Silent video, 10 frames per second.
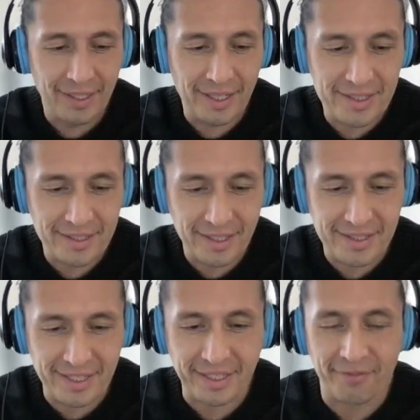
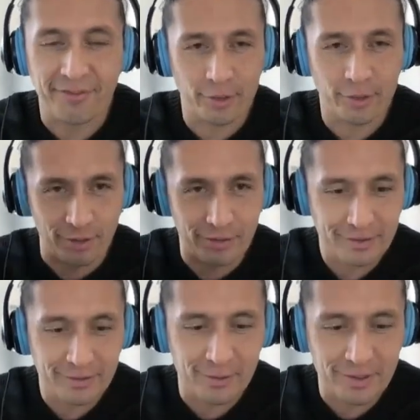Let's take a photo
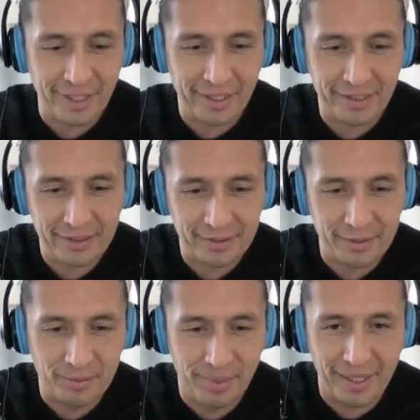to say
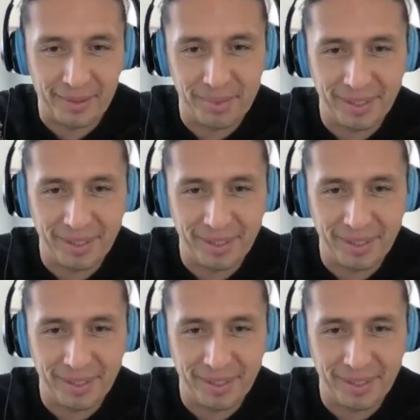goodbye,